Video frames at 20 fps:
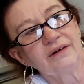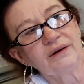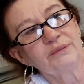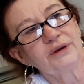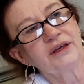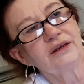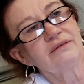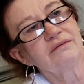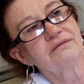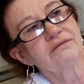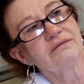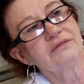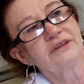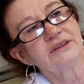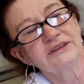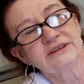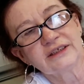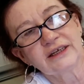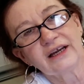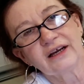I mean,
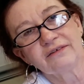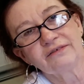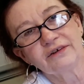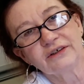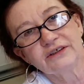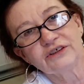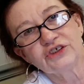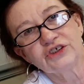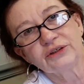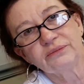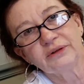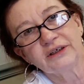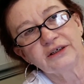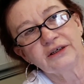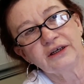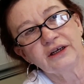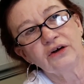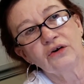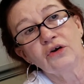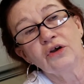to say I finished it, big
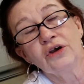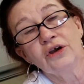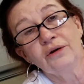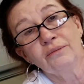deal,